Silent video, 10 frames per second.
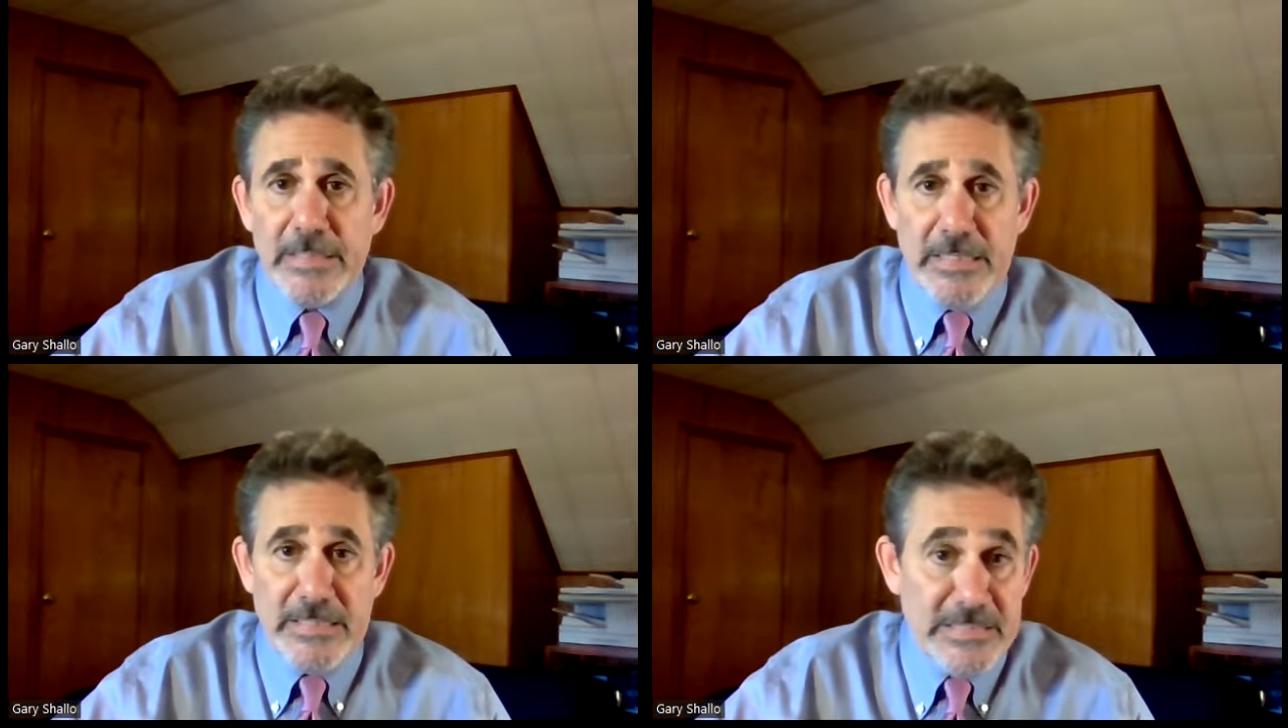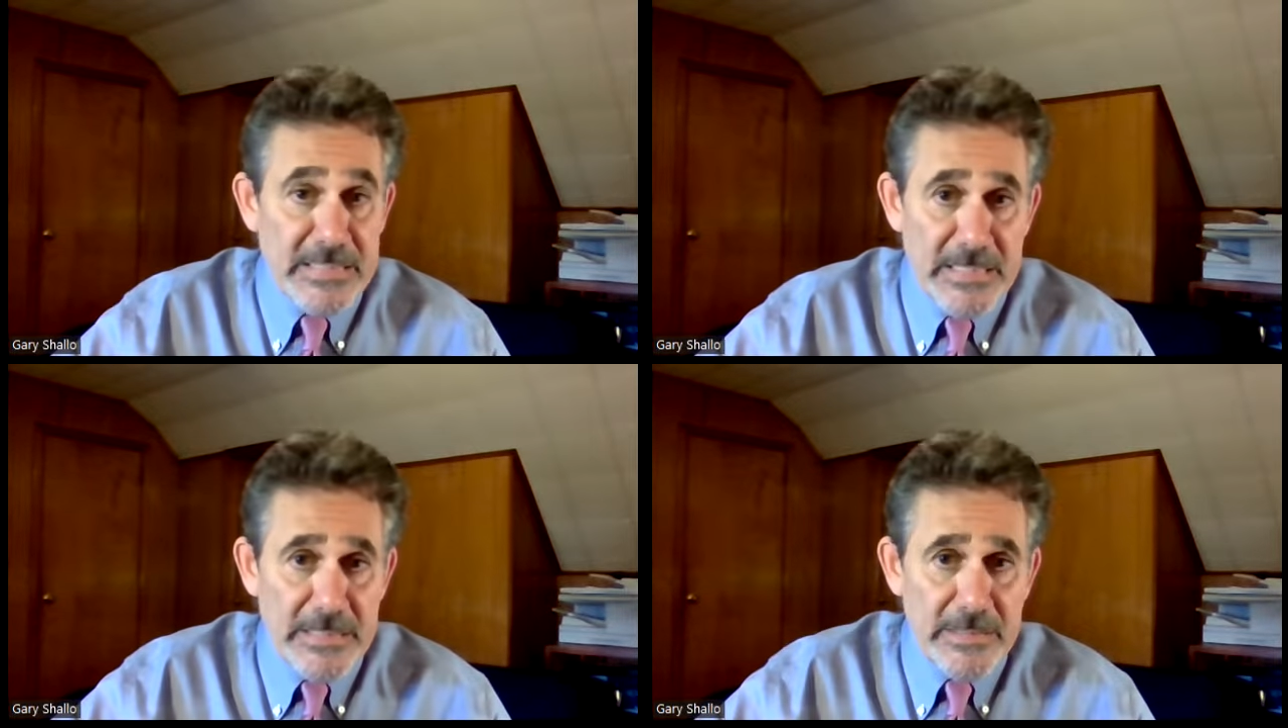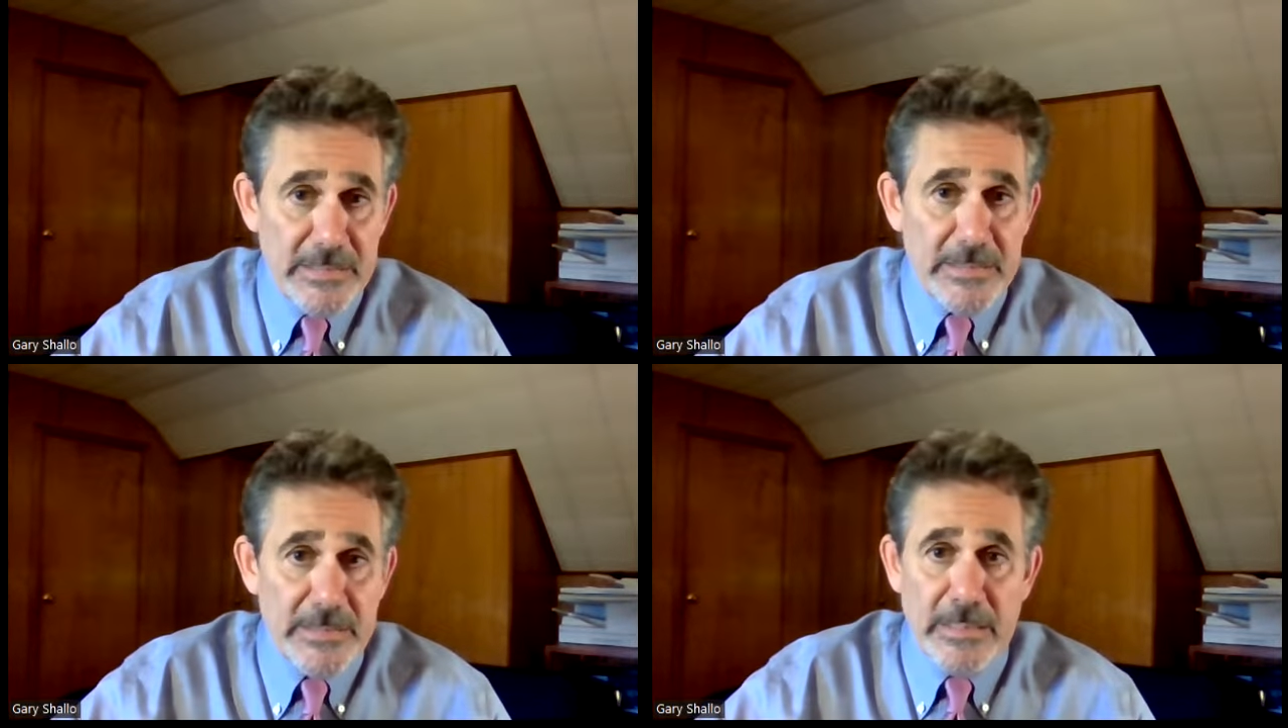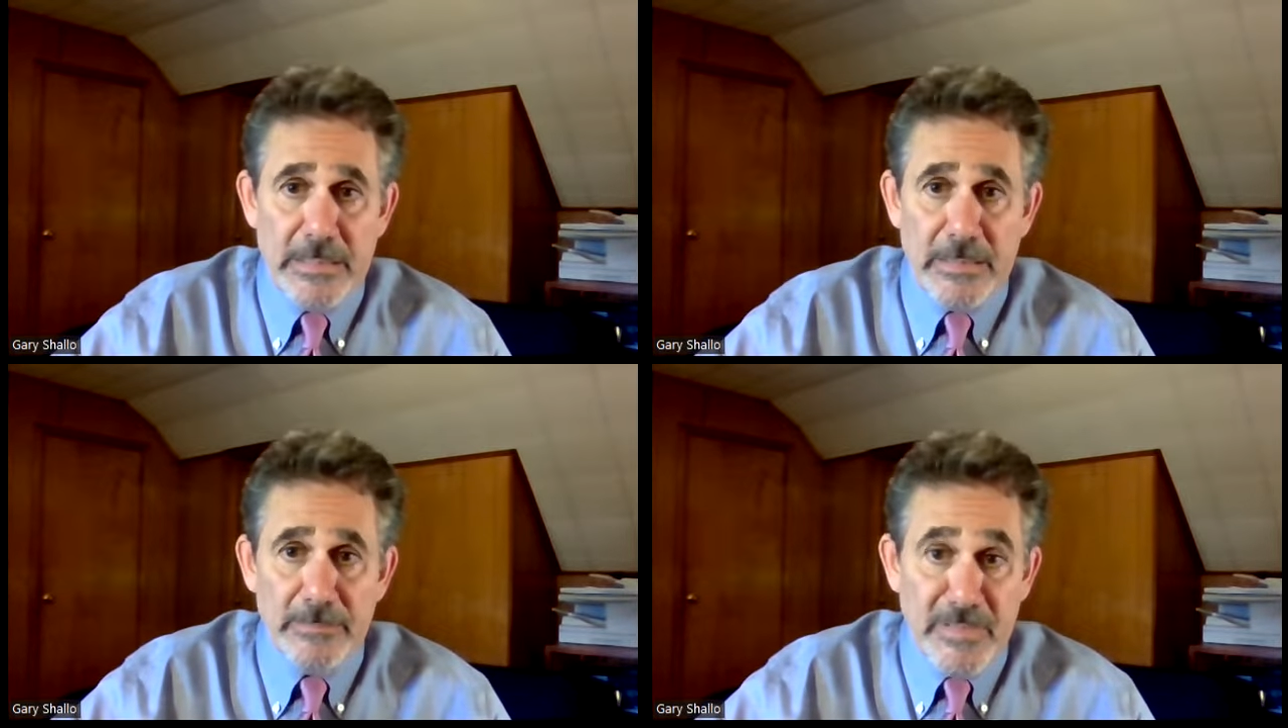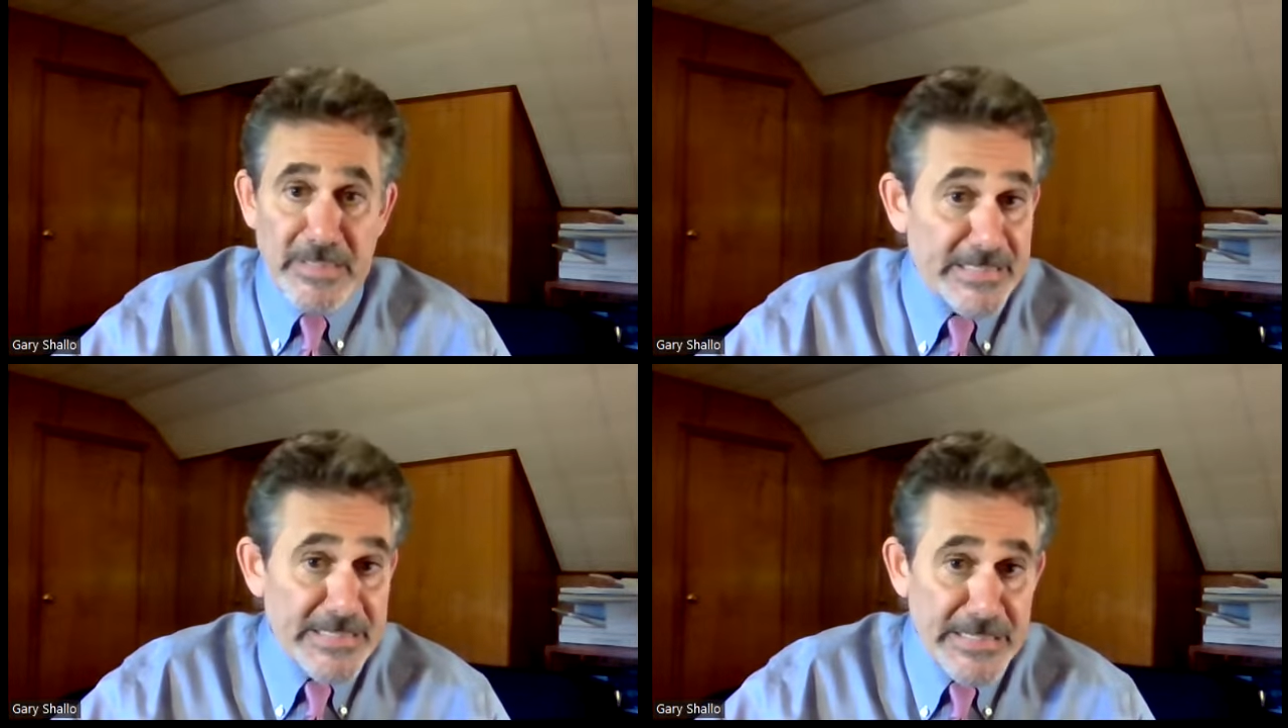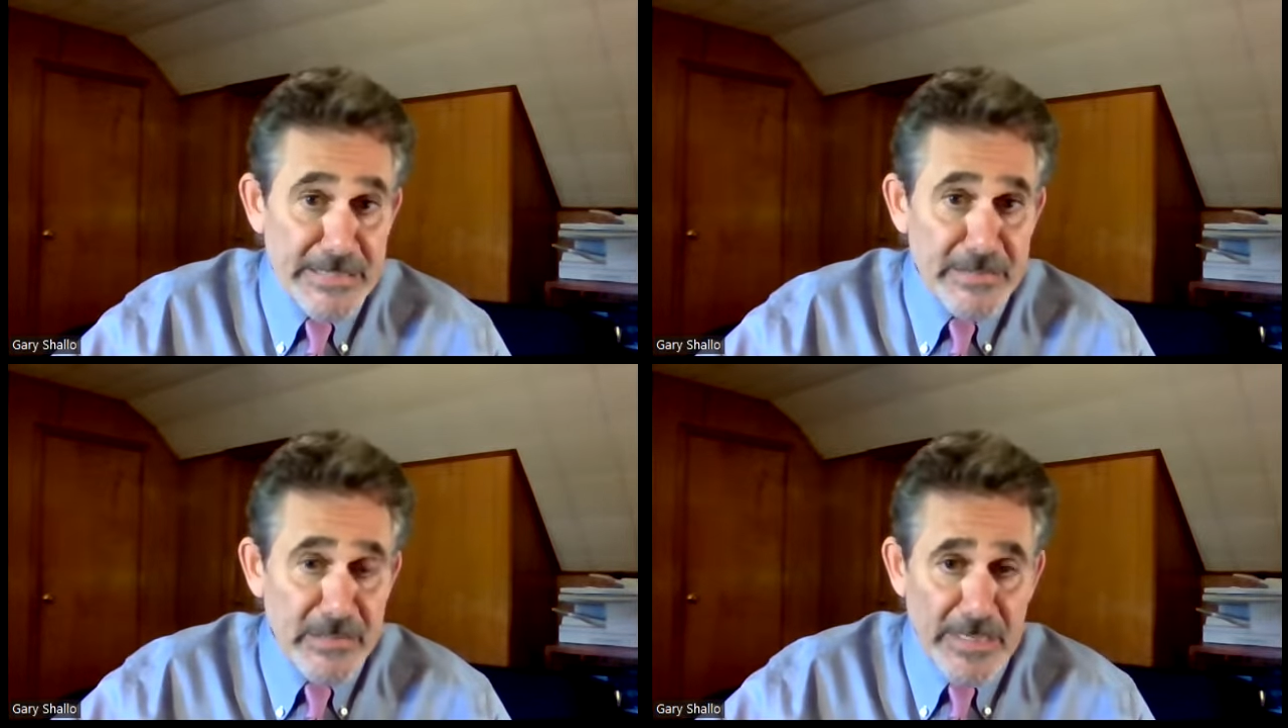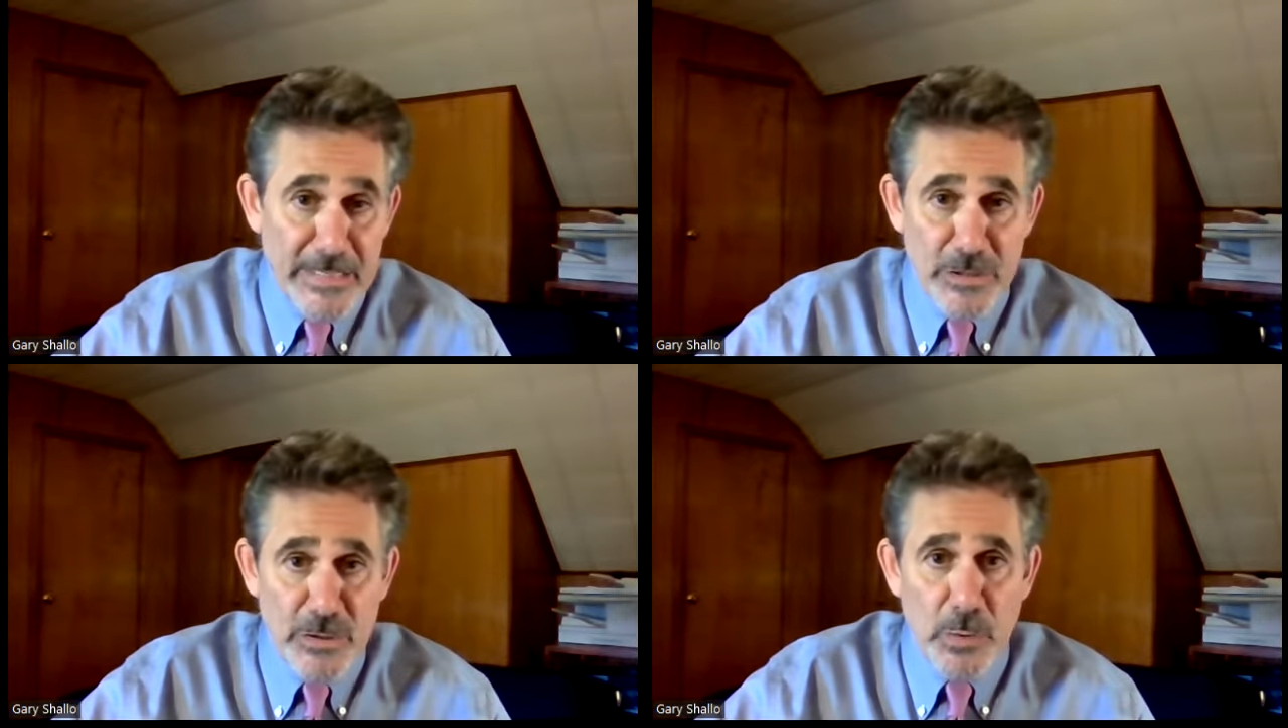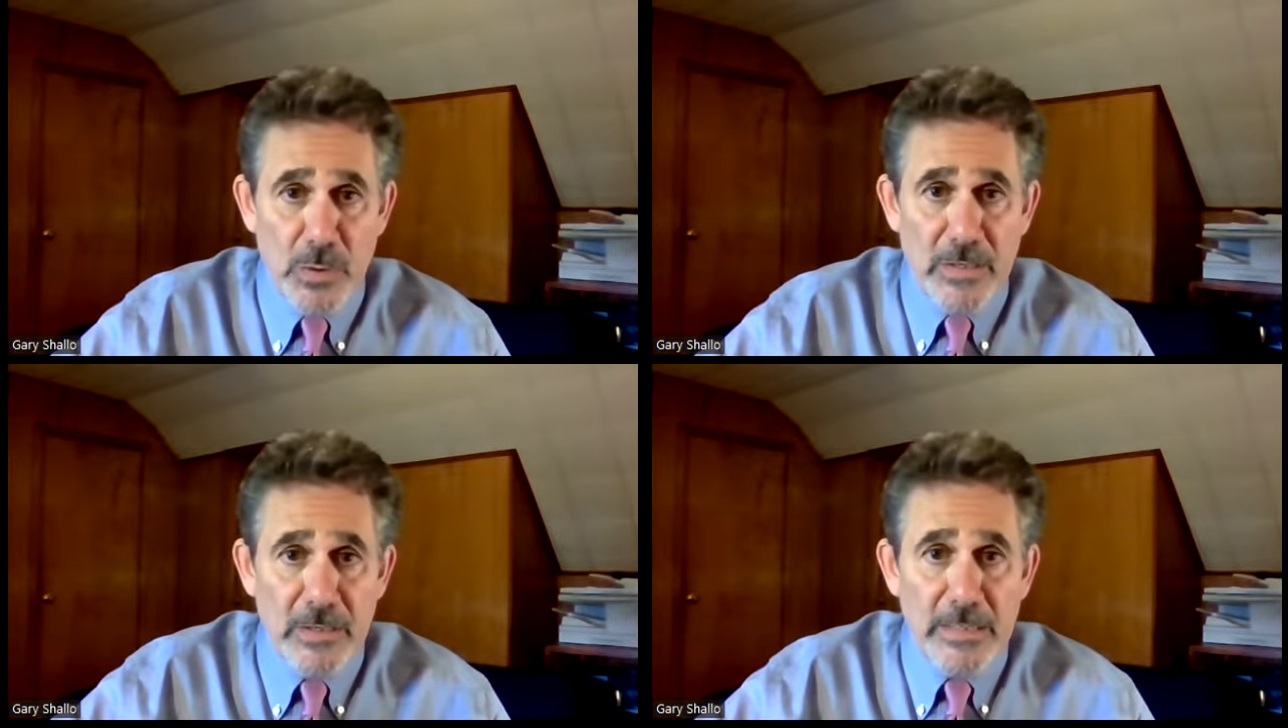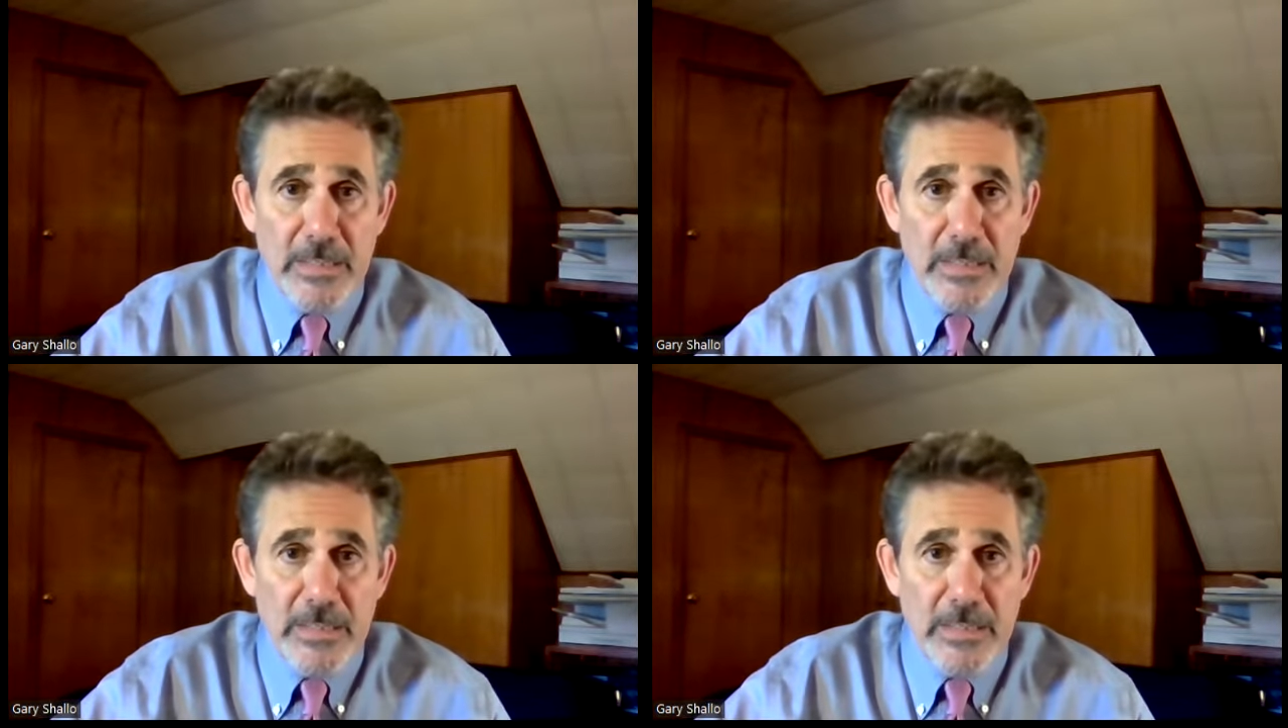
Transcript: Indeed, LinkedIn, Glassdoor,